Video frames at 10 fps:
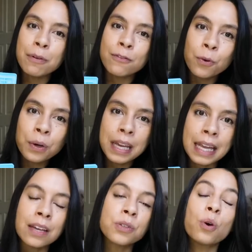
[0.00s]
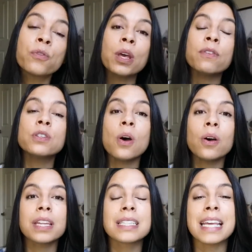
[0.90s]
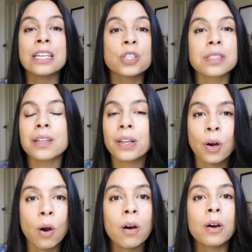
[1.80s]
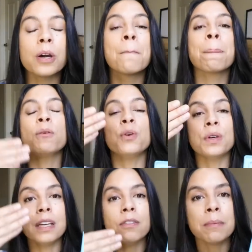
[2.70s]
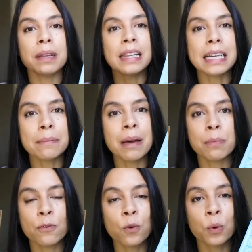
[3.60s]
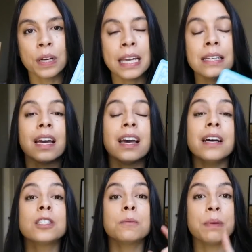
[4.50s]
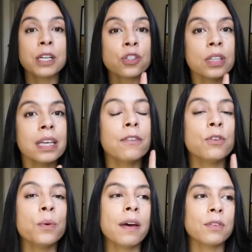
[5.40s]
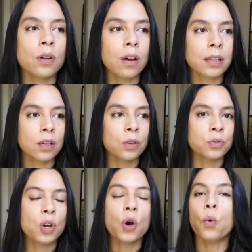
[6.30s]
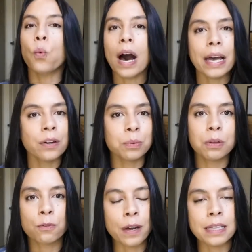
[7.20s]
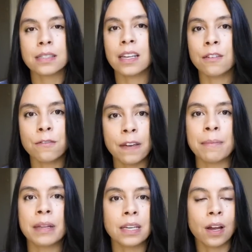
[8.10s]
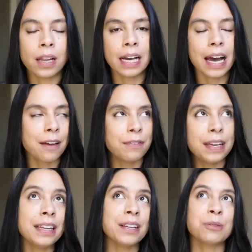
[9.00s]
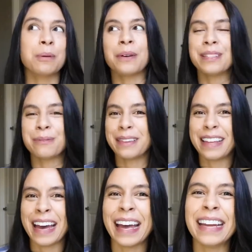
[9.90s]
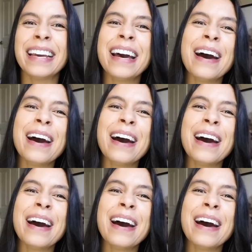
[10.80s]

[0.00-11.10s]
beforehand. Or if you have a dog that's anxious in the car, you could give them a Lickmat beforehand, especially if you have a dog that goes wild with friends and family. Not like I have any experience with that.